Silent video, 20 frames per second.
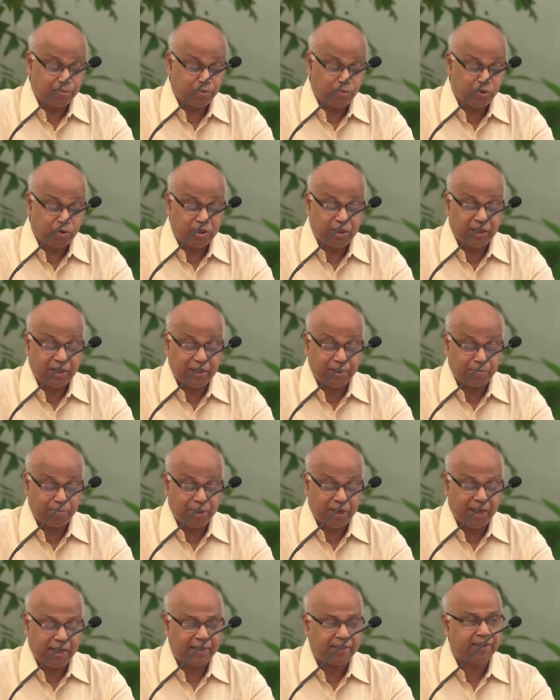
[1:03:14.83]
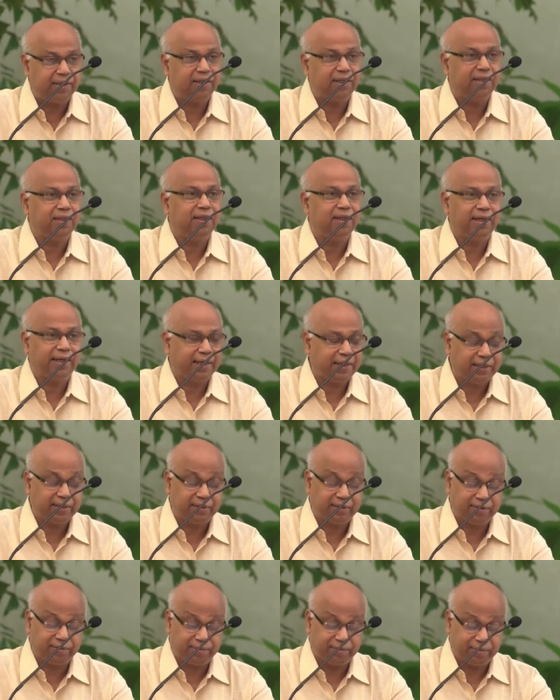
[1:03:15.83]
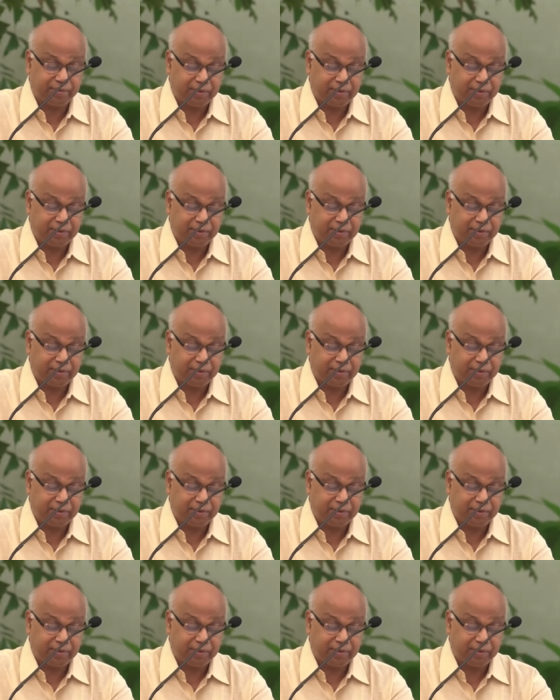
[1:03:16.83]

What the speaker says: Buddha replied in the negative.